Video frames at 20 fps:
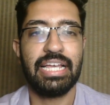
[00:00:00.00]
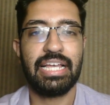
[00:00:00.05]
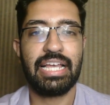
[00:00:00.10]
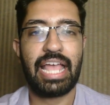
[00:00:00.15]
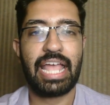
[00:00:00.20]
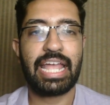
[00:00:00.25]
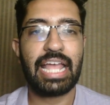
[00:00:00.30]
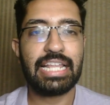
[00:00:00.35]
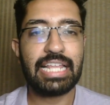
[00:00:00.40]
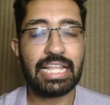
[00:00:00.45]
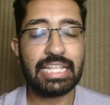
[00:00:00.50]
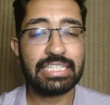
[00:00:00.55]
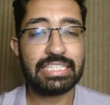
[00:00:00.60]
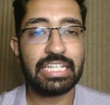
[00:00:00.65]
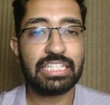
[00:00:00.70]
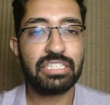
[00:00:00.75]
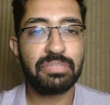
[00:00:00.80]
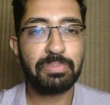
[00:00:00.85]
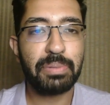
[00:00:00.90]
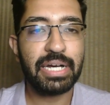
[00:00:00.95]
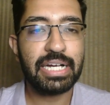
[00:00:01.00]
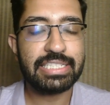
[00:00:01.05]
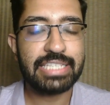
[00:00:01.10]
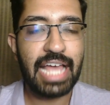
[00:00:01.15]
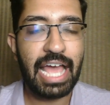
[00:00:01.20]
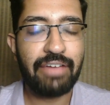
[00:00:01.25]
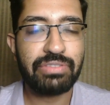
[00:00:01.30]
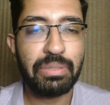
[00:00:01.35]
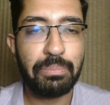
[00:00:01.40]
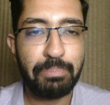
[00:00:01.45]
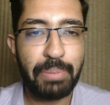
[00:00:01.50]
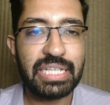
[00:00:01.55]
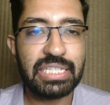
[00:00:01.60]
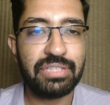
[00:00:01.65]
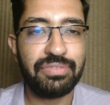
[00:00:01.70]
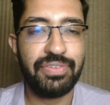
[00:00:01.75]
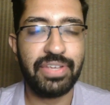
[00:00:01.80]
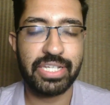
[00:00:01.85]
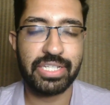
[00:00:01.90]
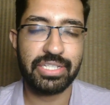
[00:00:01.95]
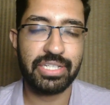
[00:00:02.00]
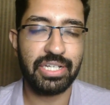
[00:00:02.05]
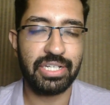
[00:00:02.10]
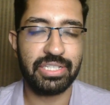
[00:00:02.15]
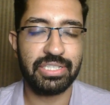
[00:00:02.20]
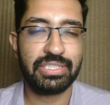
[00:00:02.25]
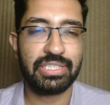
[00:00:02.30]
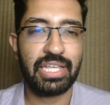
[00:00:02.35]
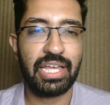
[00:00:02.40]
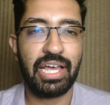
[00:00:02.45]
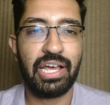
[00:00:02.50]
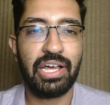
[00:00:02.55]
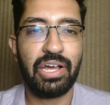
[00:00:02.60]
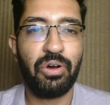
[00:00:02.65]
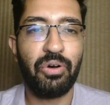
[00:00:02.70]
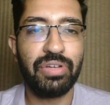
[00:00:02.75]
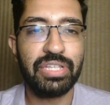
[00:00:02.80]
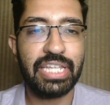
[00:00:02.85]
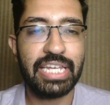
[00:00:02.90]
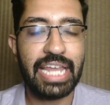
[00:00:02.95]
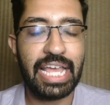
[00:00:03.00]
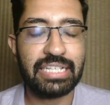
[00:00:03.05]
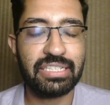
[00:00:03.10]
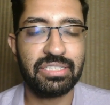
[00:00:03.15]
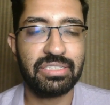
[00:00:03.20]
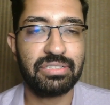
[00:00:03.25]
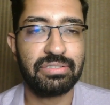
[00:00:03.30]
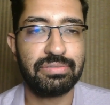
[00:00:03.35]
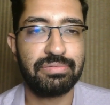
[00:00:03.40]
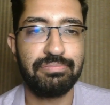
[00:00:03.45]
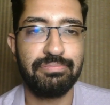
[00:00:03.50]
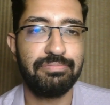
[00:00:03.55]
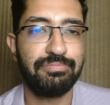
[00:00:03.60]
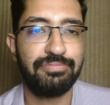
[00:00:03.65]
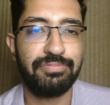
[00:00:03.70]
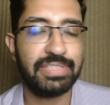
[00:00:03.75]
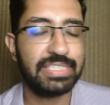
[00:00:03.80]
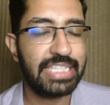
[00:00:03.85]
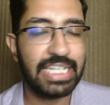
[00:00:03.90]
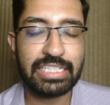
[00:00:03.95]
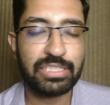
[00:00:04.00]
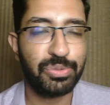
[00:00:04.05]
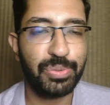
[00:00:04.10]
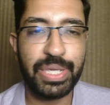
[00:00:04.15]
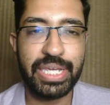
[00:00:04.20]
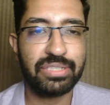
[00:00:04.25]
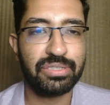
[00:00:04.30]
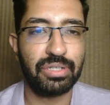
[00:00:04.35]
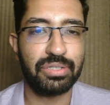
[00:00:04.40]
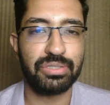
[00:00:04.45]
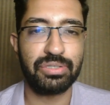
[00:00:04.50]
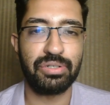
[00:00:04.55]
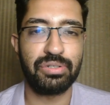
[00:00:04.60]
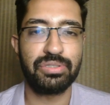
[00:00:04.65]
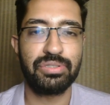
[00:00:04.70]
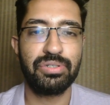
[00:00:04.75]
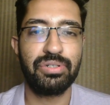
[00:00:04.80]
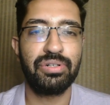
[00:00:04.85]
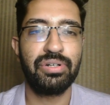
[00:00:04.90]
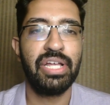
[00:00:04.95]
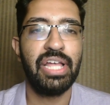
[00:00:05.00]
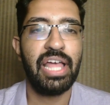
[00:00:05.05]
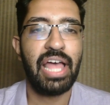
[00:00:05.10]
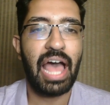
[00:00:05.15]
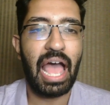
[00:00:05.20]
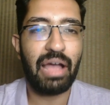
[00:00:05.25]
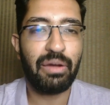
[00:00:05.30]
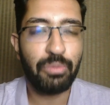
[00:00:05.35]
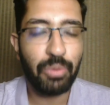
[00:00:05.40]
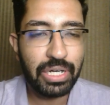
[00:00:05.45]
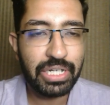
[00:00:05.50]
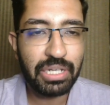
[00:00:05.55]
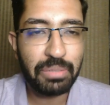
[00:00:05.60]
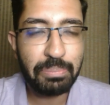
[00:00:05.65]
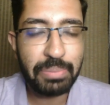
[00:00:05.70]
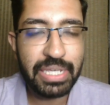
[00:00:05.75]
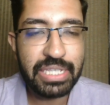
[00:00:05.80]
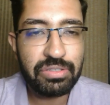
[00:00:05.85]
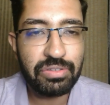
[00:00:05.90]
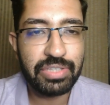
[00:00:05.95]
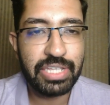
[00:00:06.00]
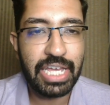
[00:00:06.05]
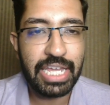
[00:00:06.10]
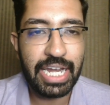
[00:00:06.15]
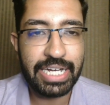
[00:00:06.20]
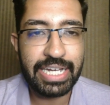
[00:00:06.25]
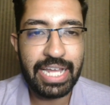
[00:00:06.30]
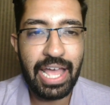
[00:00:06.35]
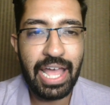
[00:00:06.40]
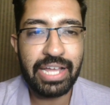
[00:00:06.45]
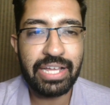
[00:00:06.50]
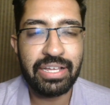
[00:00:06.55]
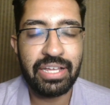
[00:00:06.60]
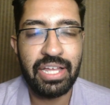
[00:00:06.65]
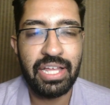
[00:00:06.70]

again, as I said, Spurs have the best fixtures over the next 6 weeks or so. So I want a piece of their attack.